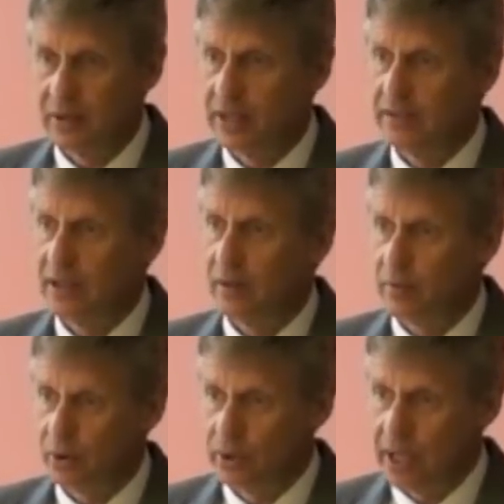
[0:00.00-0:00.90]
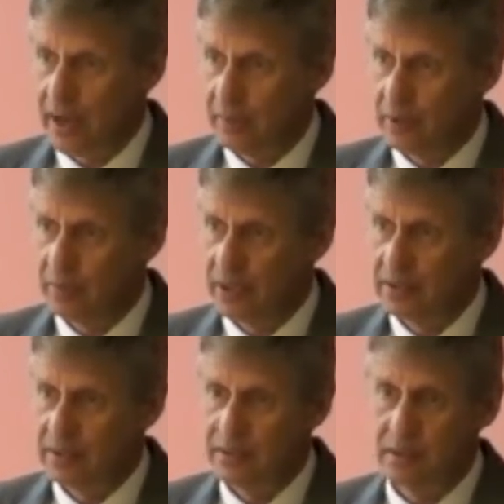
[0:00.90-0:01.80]
Now, that's on a per capita
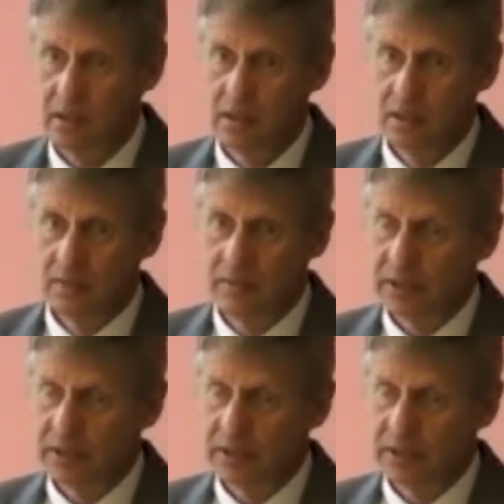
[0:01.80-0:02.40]
basis, mm-hmm.